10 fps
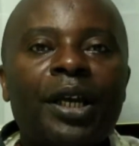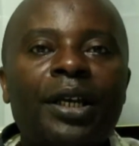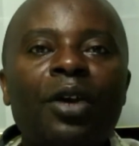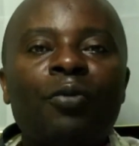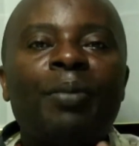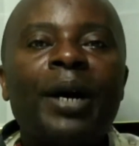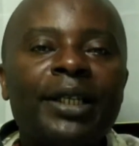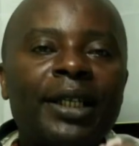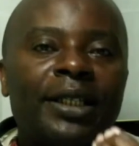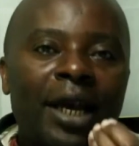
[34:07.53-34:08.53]
Now you buy
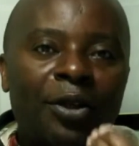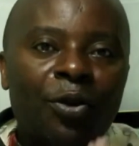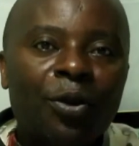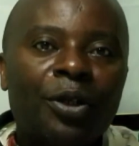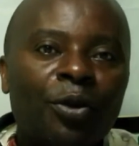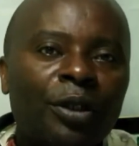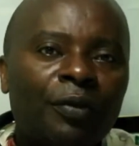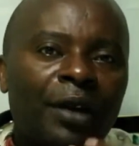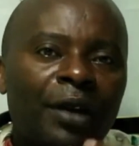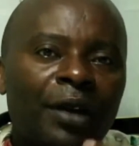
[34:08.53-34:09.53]
just a unit, not
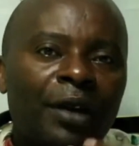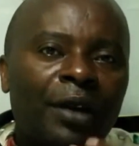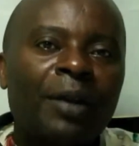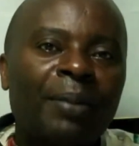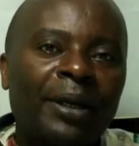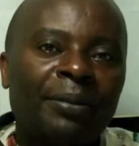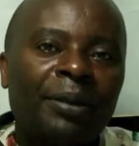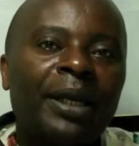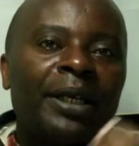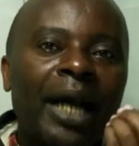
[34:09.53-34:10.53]
even a unit or an apartment,
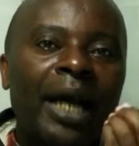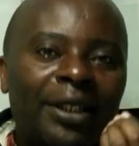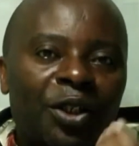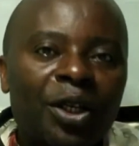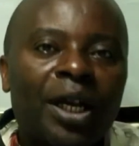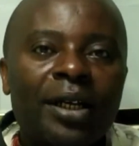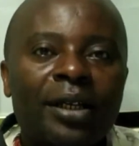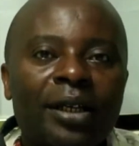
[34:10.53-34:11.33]
but a share.